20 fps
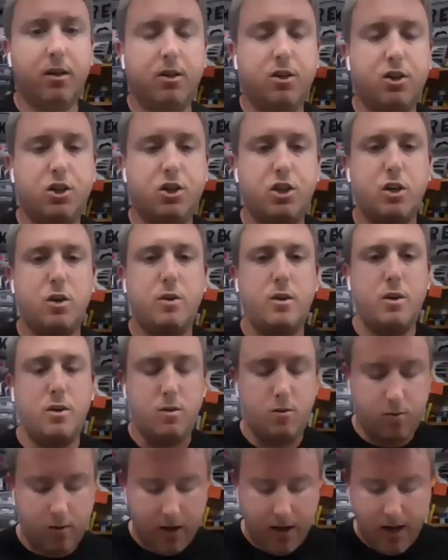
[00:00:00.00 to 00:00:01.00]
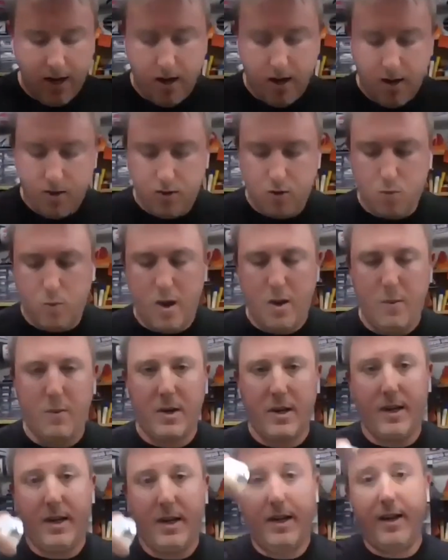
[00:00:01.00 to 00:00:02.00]
going to show you the way
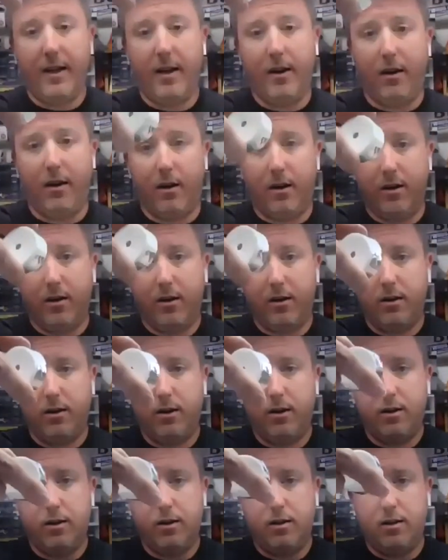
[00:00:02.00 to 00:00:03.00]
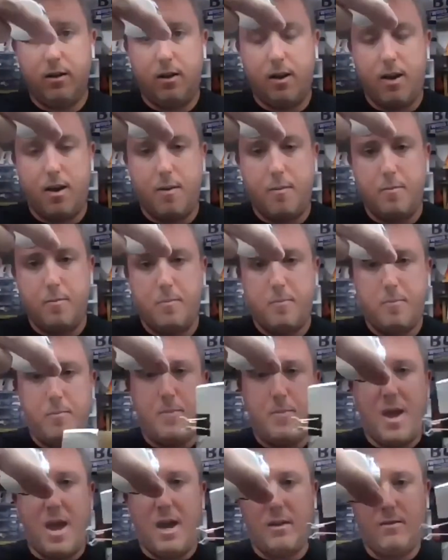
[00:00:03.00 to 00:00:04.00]
we're going to get our um,
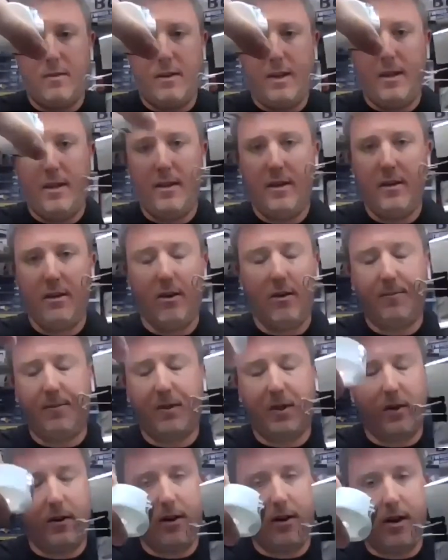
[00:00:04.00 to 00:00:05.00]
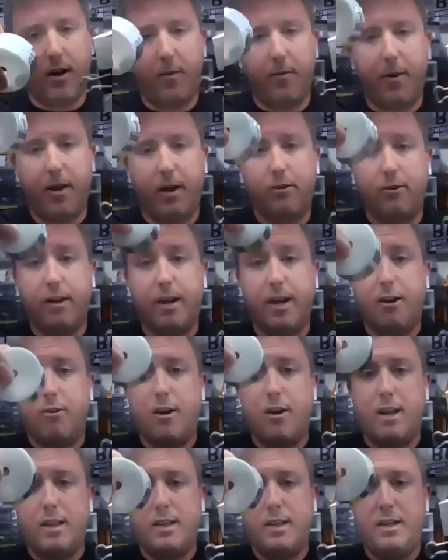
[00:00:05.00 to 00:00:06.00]
battery, or I'm sorry, not our battery,
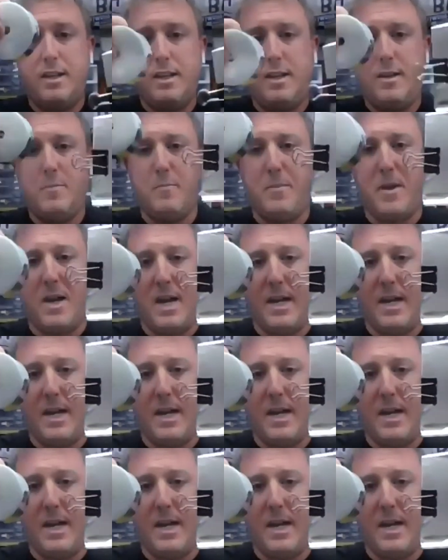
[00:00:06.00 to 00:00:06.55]
our LED